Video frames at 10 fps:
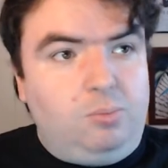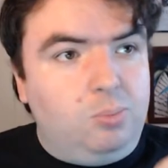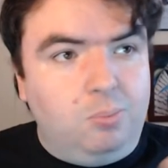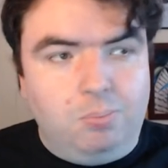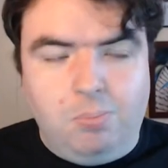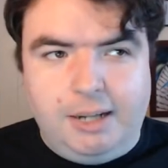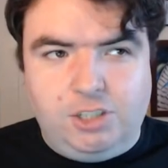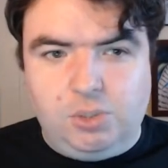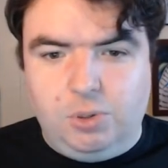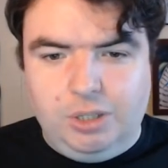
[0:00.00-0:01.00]

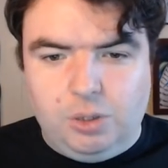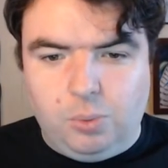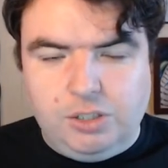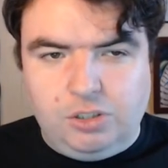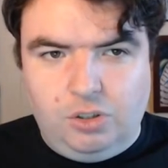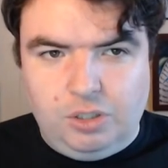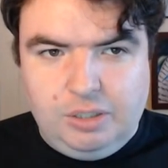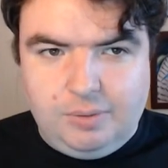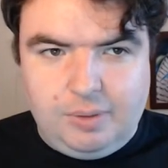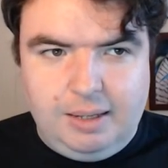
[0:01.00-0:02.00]
Much as with the original
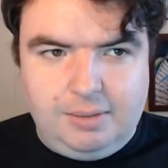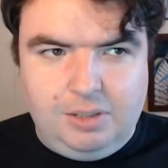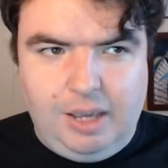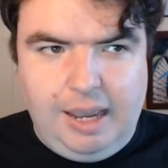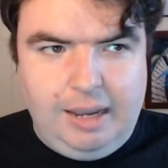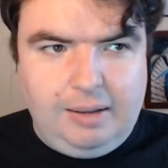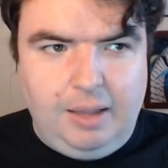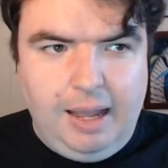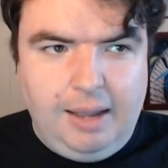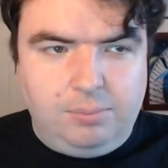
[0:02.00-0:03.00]
game,
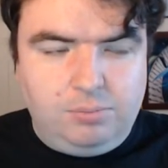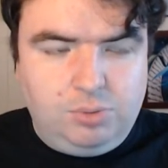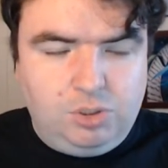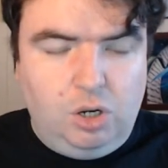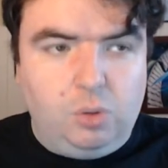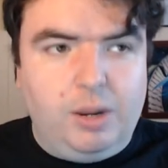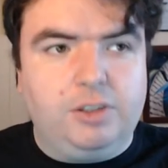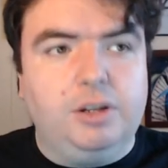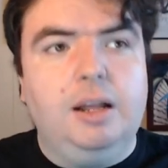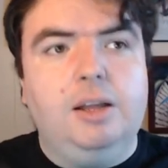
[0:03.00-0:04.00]
show,
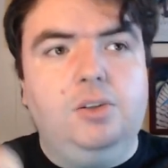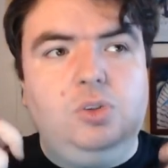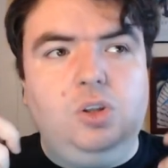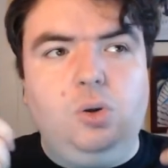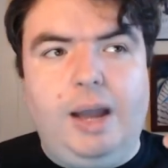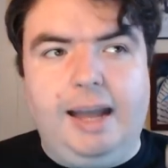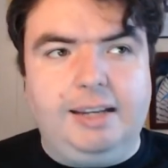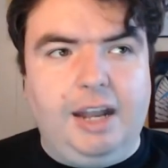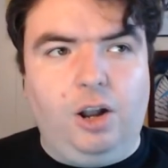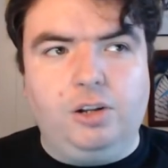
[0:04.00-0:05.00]
rather, you had
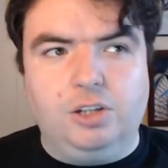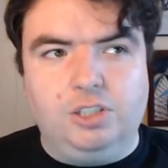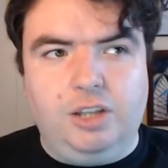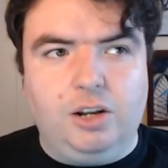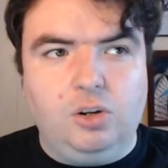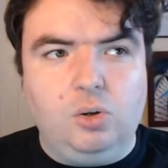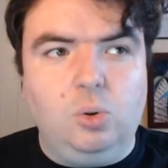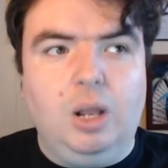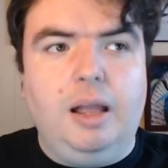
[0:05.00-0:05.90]
characters in there who